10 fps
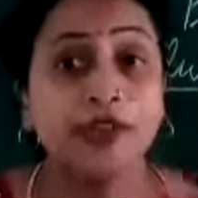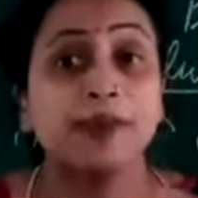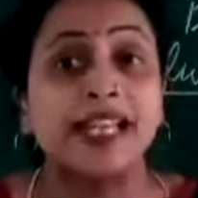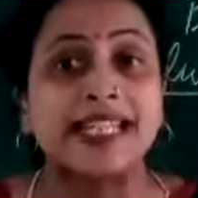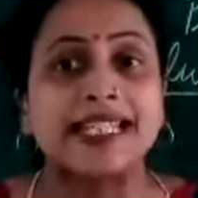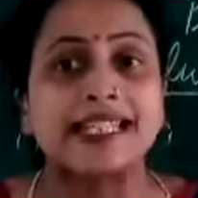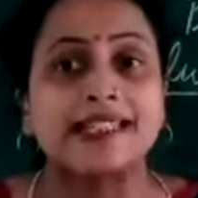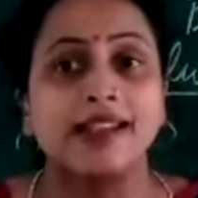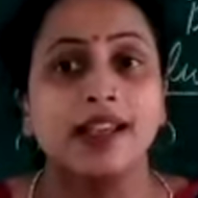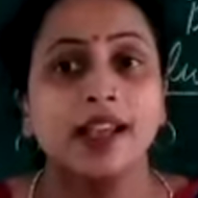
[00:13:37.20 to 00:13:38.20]
places
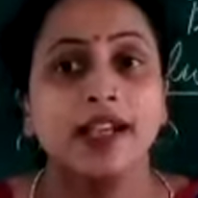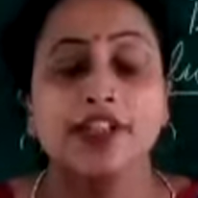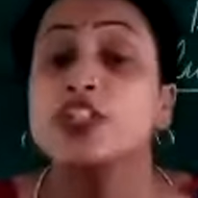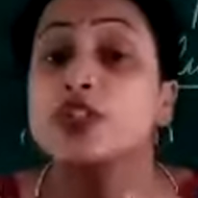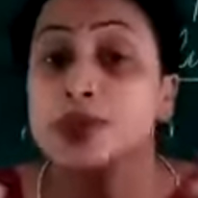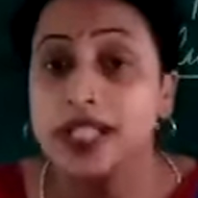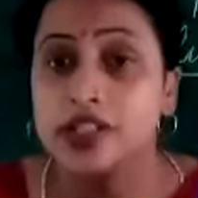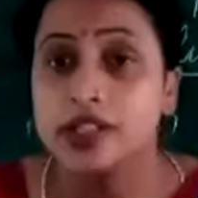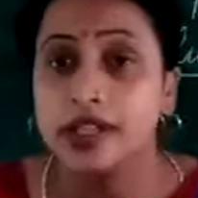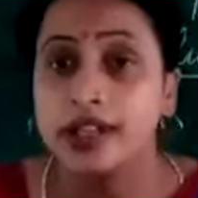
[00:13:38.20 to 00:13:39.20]
it is
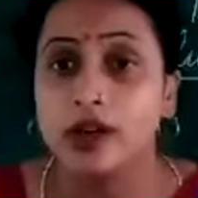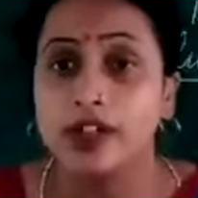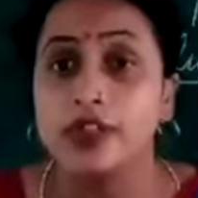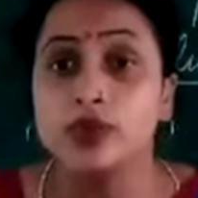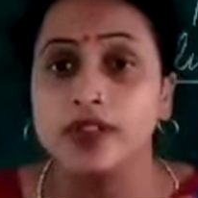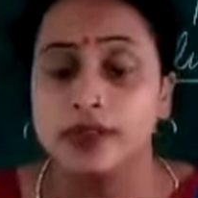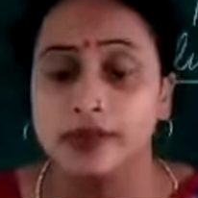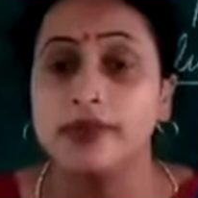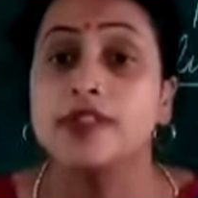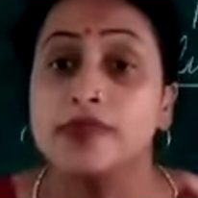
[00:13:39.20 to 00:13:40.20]
stretched according to
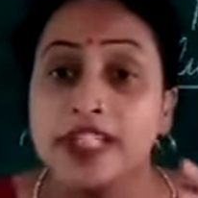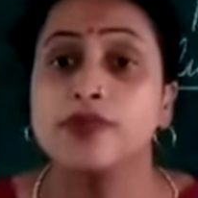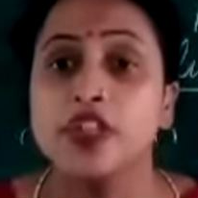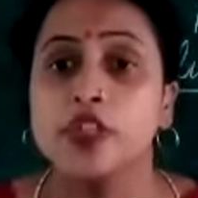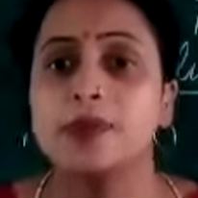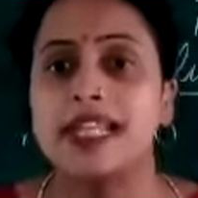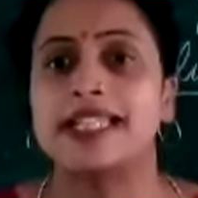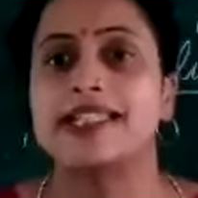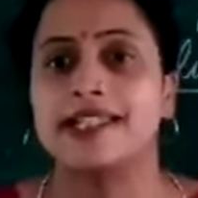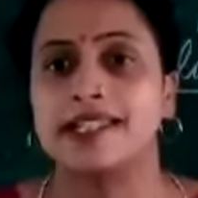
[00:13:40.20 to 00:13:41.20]
means which
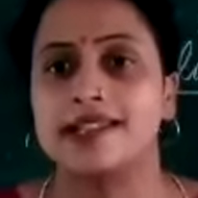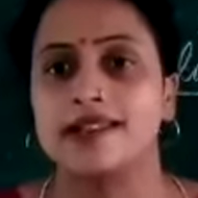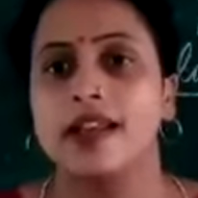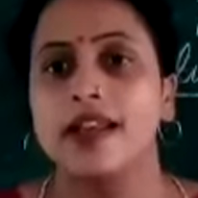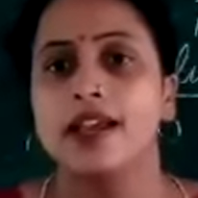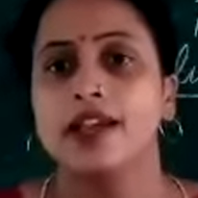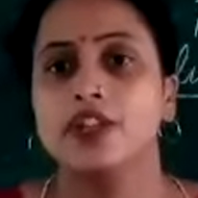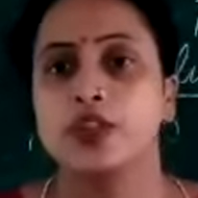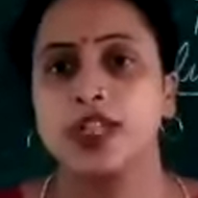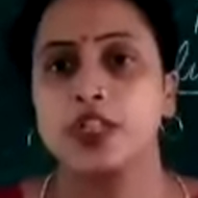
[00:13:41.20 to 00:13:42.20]
places it
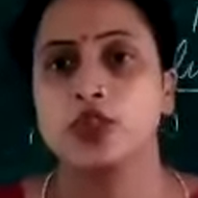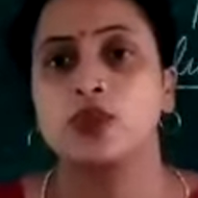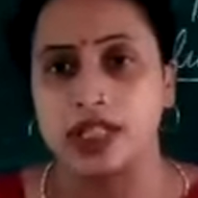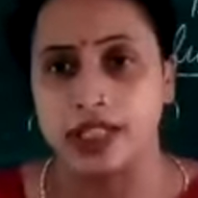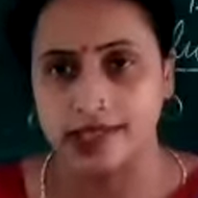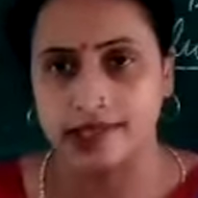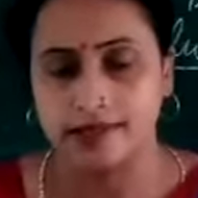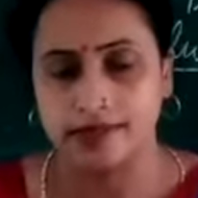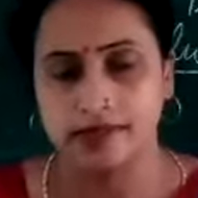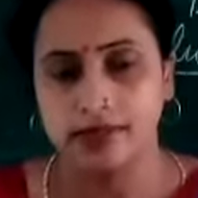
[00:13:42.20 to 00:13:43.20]
is stretched
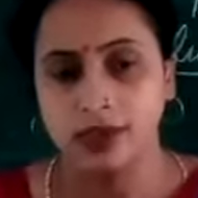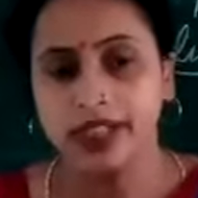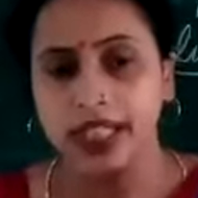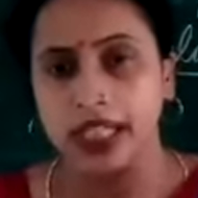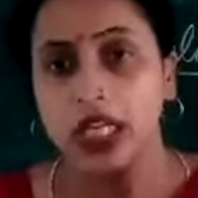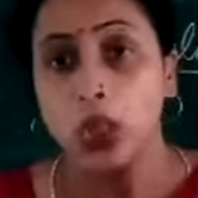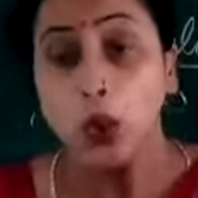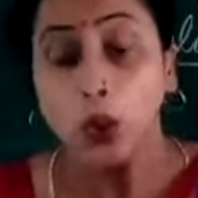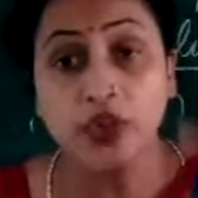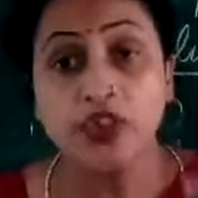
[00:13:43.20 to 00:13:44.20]
towards. Okay.
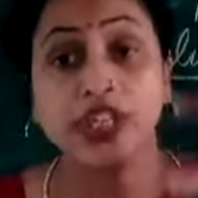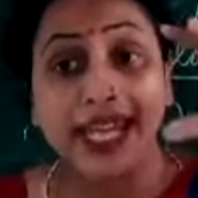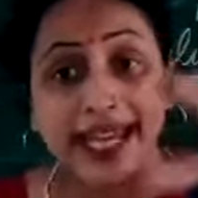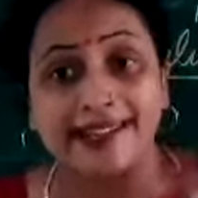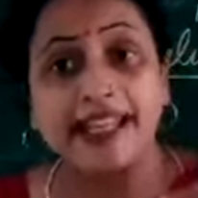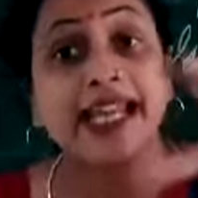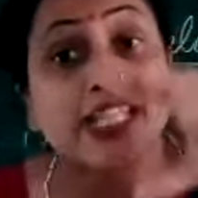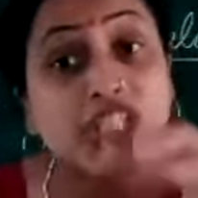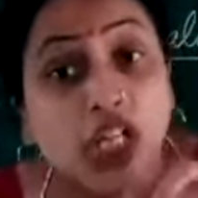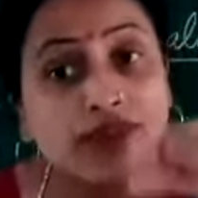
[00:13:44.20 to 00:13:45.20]
Which area
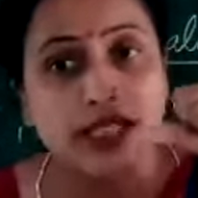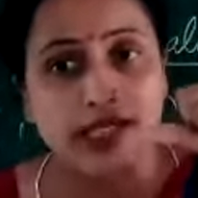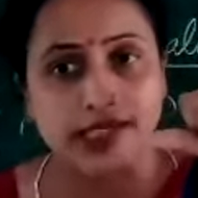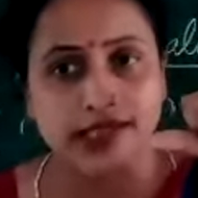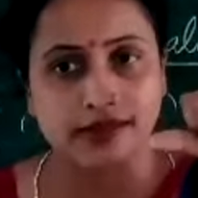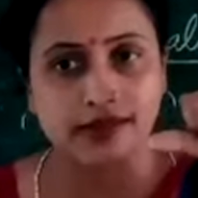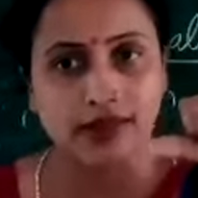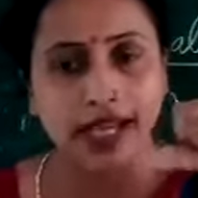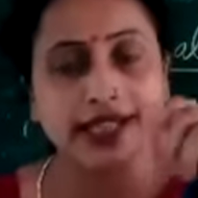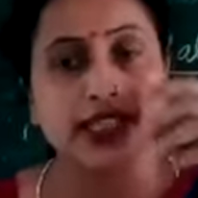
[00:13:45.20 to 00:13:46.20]
it covers?
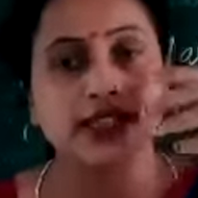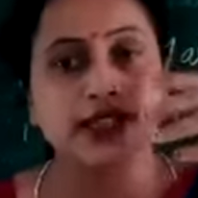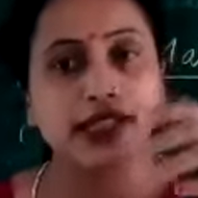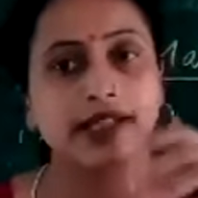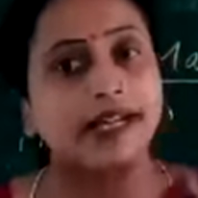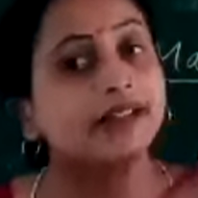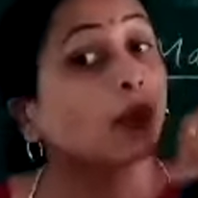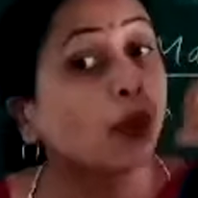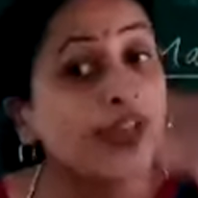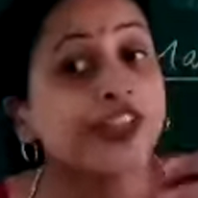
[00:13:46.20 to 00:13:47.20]
I can say
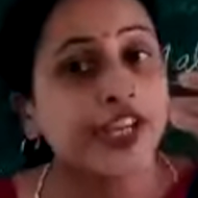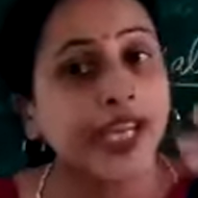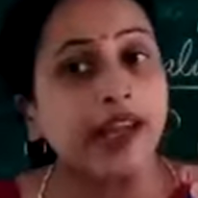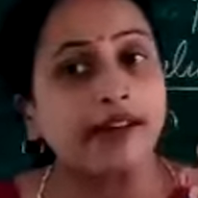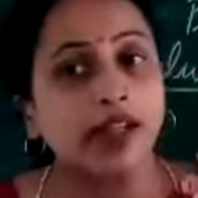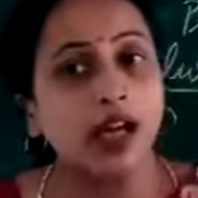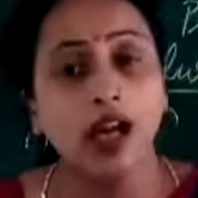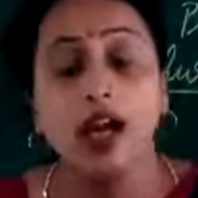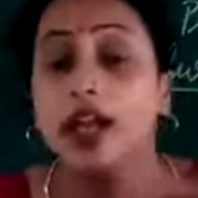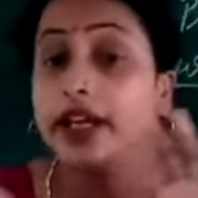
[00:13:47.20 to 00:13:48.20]
that which area
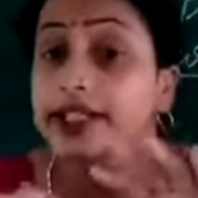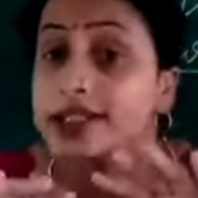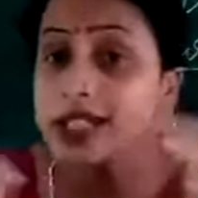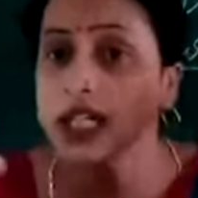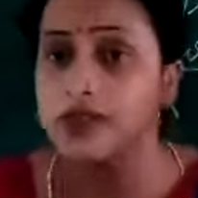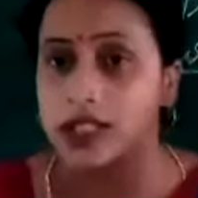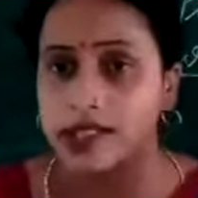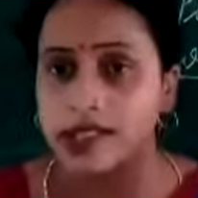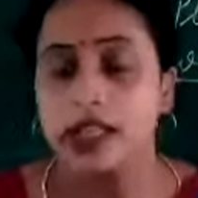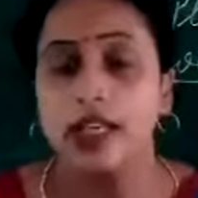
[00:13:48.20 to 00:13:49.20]
it covers.